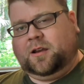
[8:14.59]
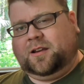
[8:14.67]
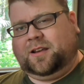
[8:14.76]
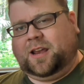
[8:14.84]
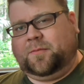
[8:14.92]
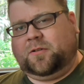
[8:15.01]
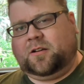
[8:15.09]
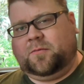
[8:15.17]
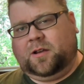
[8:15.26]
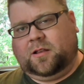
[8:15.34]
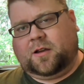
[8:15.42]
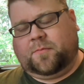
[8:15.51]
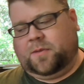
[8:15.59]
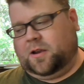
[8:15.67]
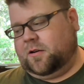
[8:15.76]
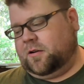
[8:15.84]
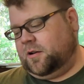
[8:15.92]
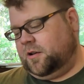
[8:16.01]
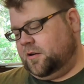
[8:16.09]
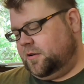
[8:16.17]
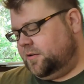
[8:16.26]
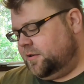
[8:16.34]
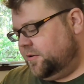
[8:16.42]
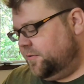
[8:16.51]
The games are going to be a lot bigger on here,
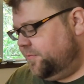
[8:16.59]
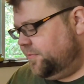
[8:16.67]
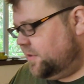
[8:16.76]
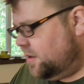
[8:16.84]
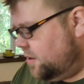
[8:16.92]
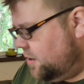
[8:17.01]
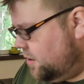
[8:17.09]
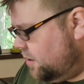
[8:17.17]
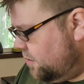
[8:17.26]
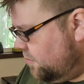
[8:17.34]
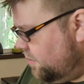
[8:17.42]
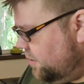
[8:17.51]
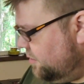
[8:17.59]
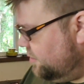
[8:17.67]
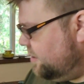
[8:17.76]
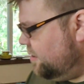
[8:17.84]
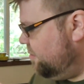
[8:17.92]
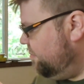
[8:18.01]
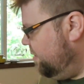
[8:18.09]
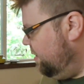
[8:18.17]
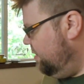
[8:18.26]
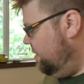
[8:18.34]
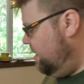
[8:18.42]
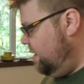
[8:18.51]
so I wanted the terabyte.
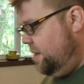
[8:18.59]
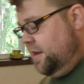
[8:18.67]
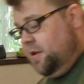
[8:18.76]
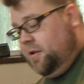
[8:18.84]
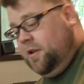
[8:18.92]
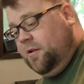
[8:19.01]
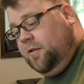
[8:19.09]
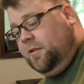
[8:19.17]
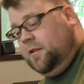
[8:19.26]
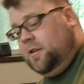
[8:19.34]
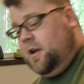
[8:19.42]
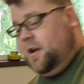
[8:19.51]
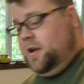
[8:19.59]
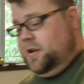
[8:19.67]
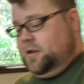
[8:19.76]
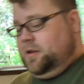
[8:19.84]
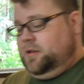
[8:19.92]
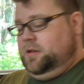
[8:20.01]
Now here's the dock.